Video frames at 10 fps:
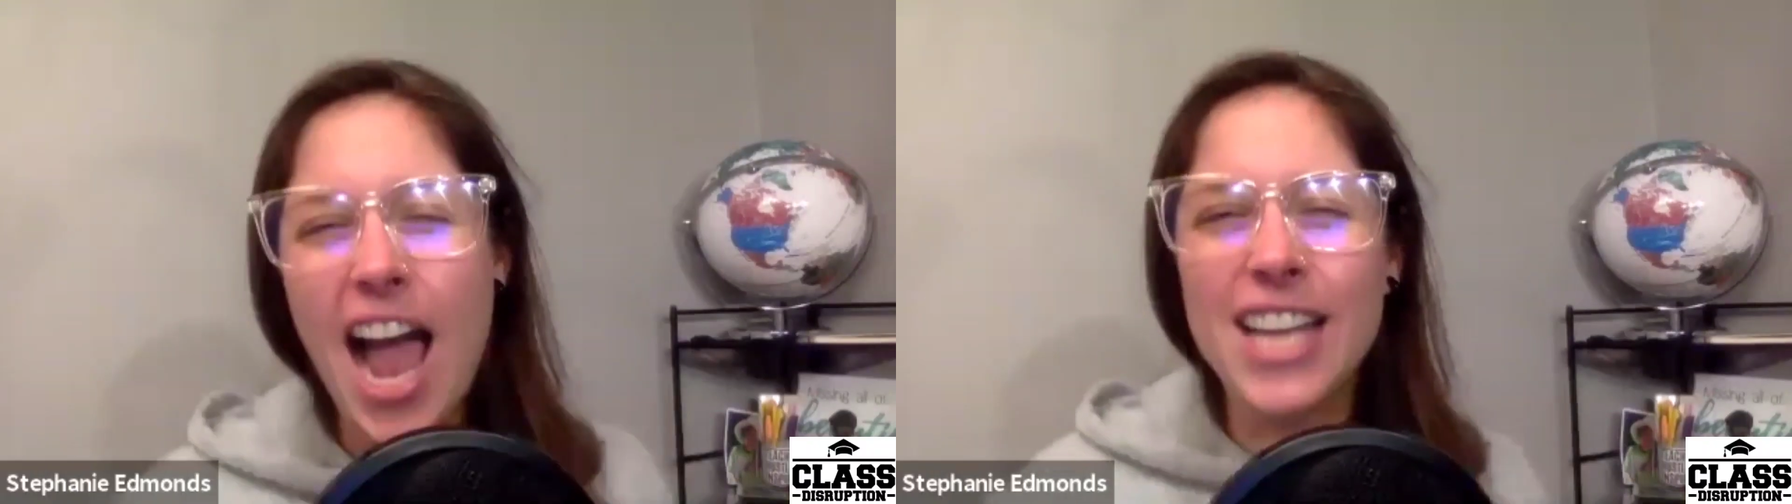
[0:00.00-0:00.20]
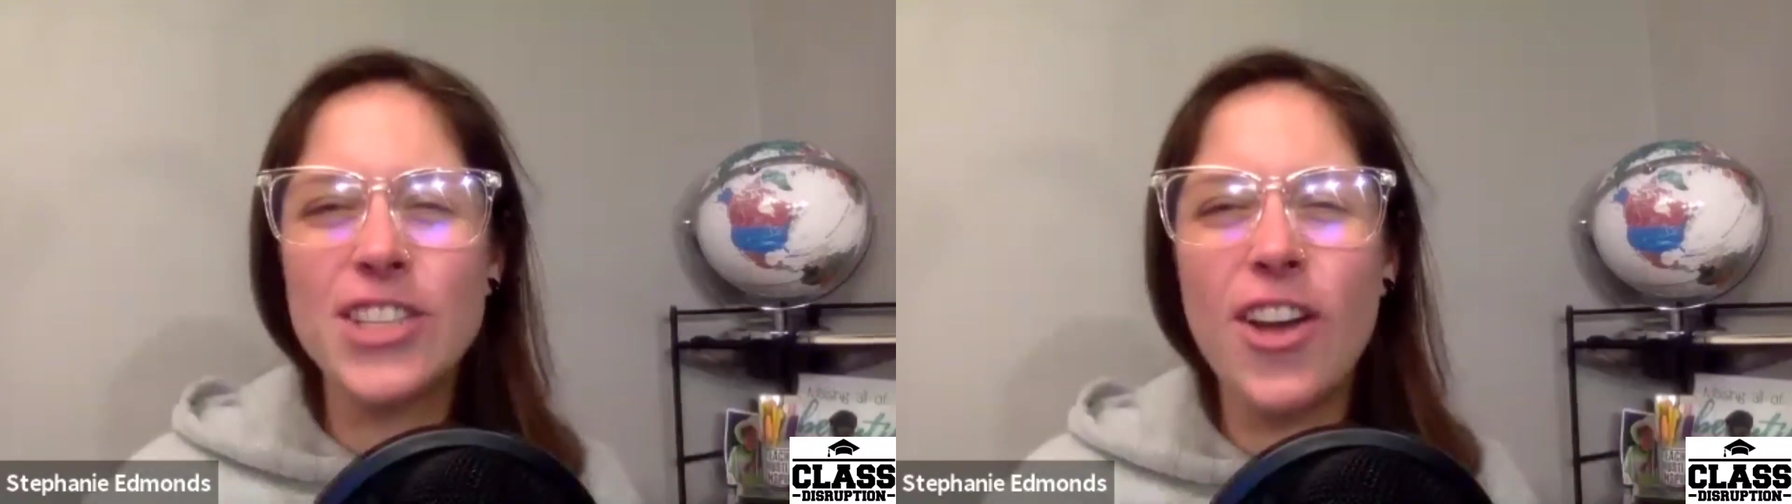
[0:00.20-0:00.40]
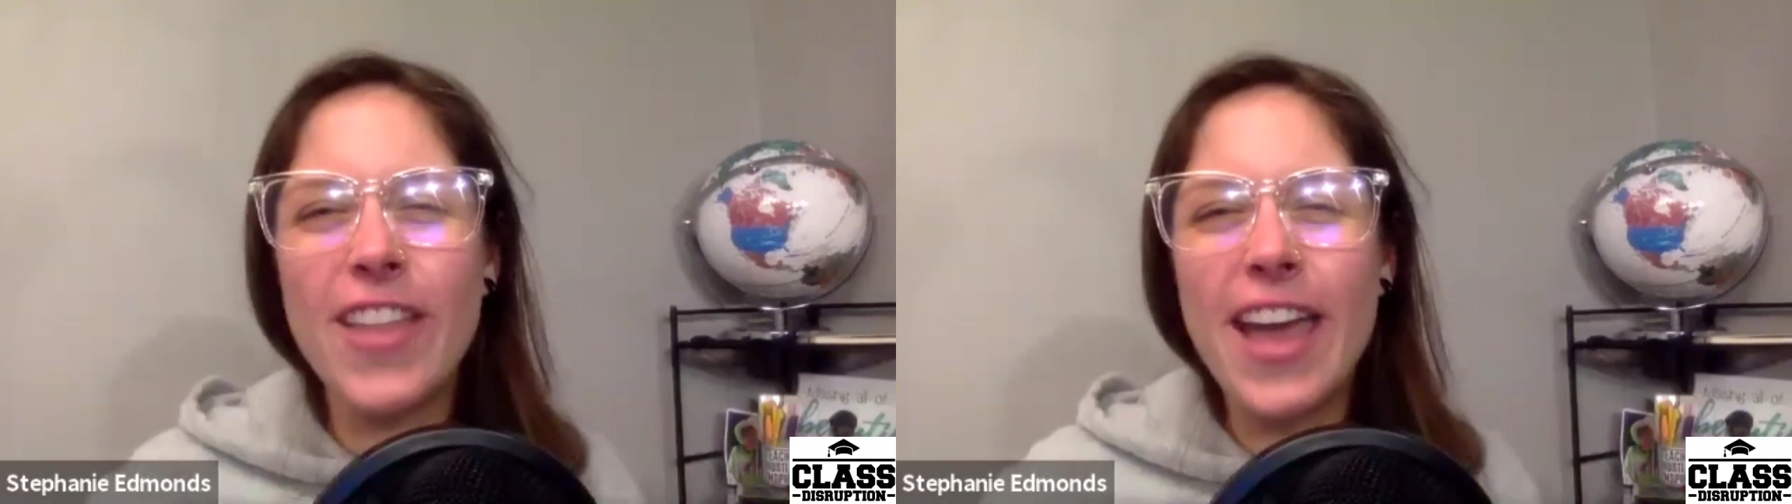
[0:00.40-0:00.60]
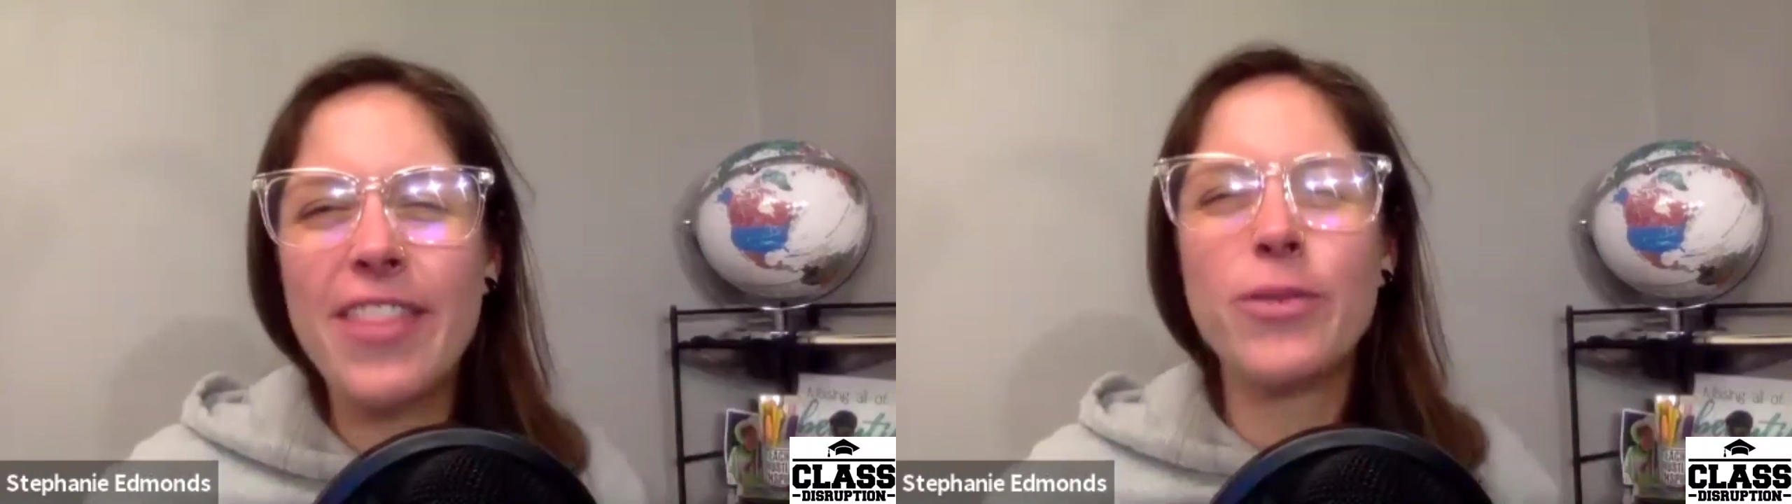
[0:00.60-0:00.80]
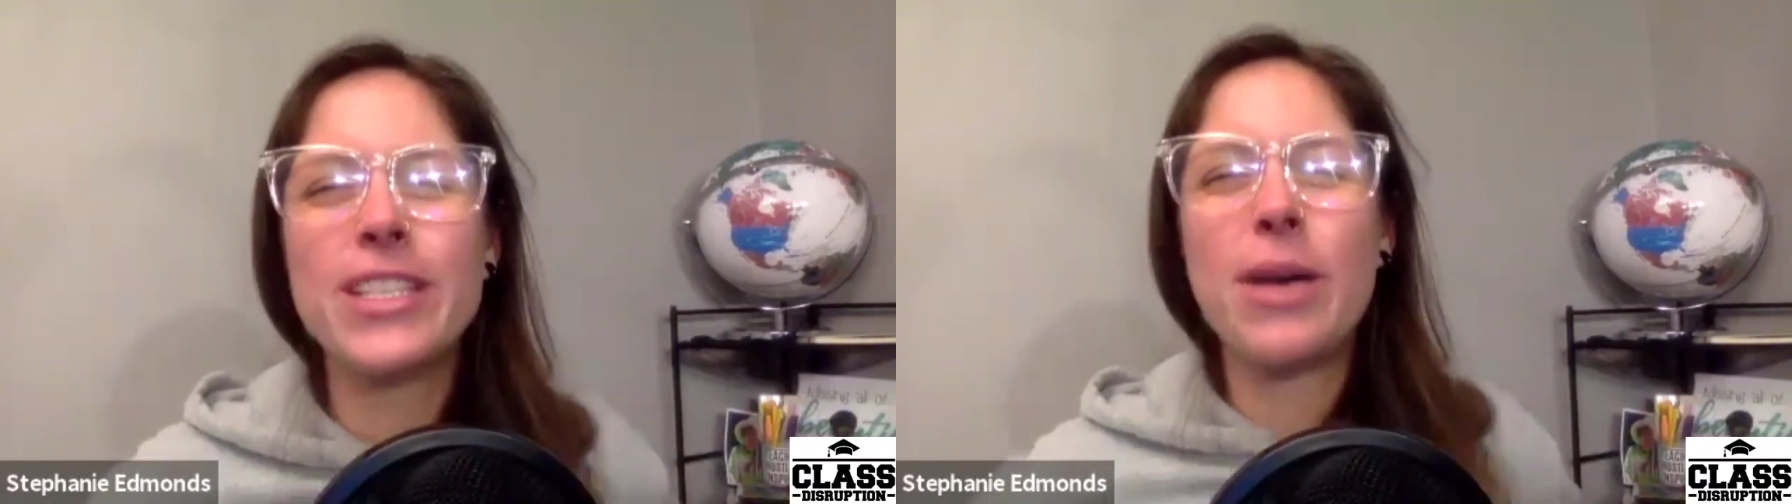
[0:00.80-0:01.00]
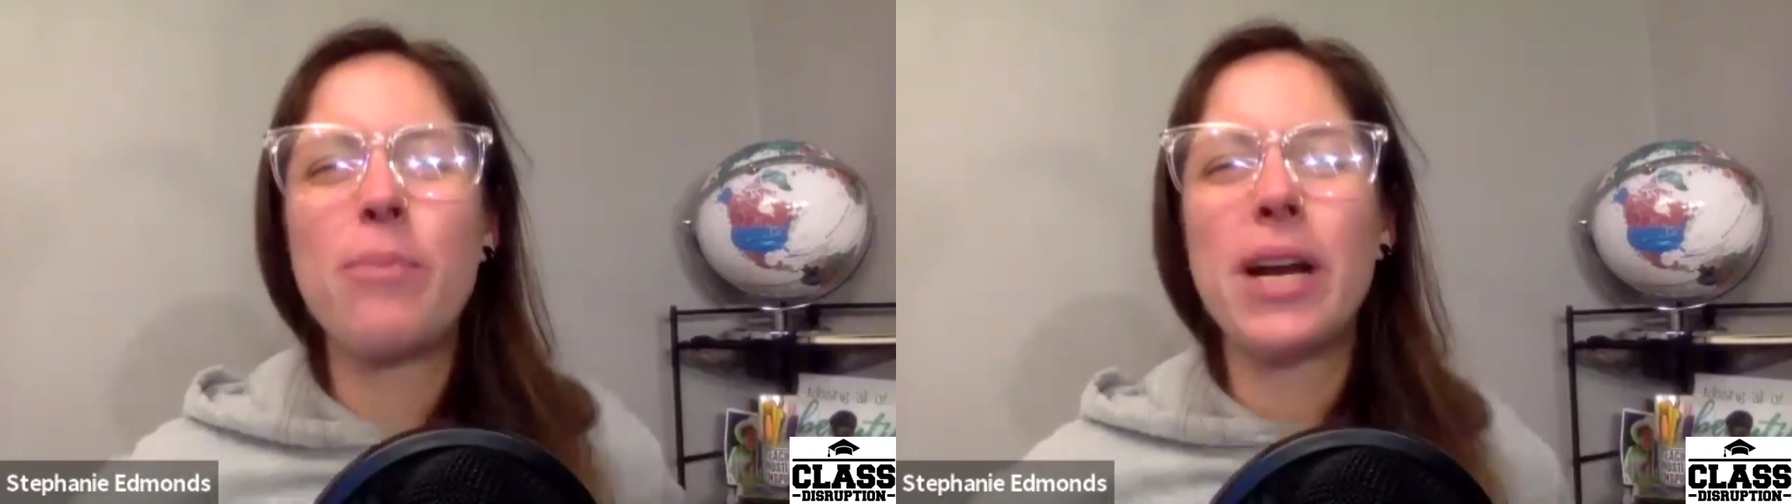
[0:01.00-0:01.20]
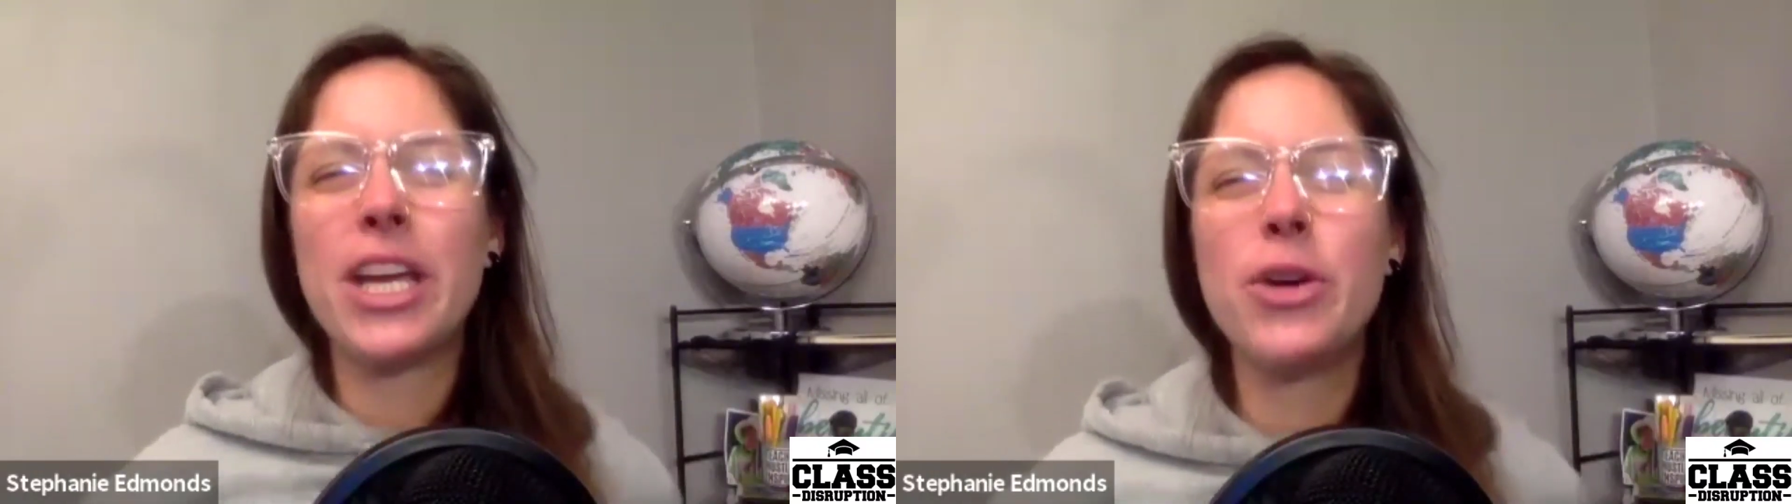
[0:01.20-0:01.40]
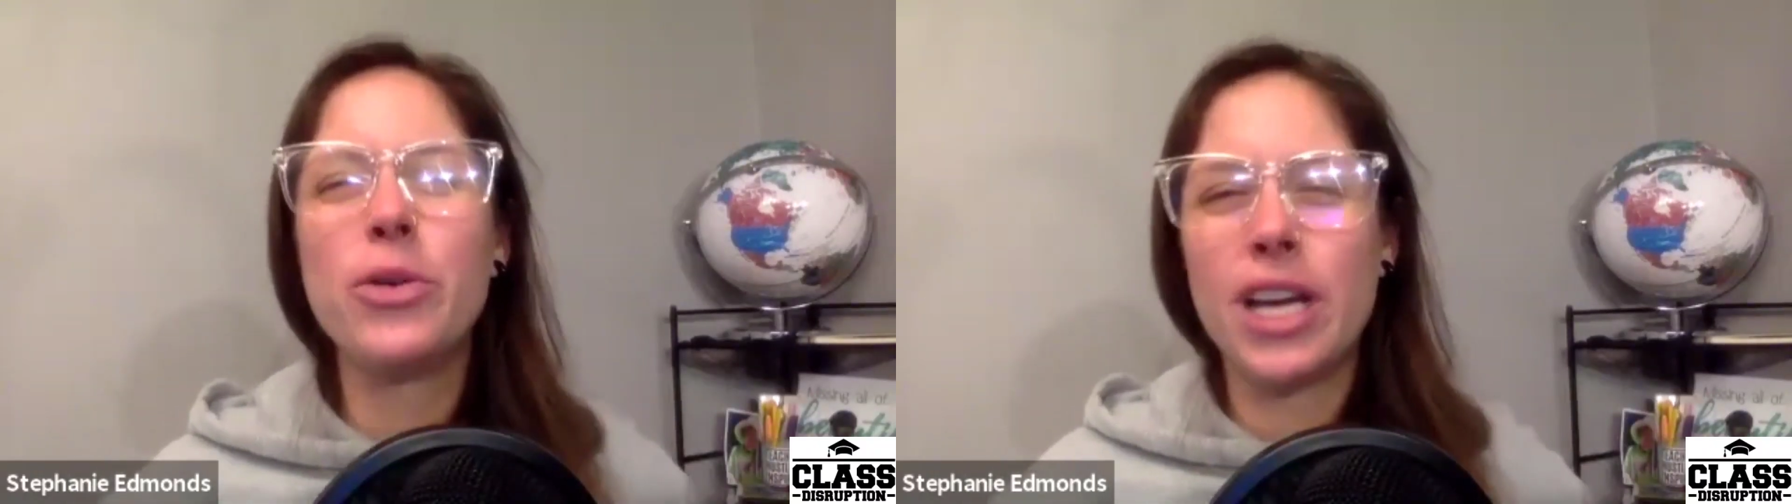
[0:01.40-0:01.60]
I saw that there was somebody
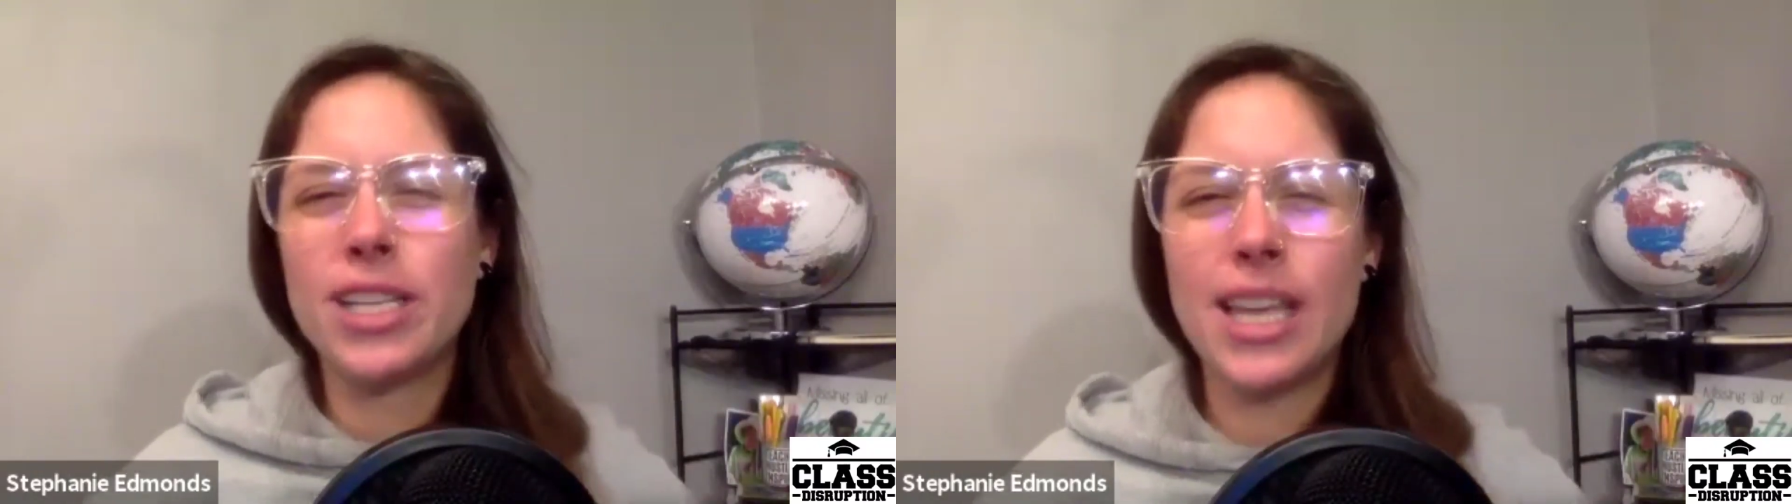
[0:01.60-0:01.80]
who does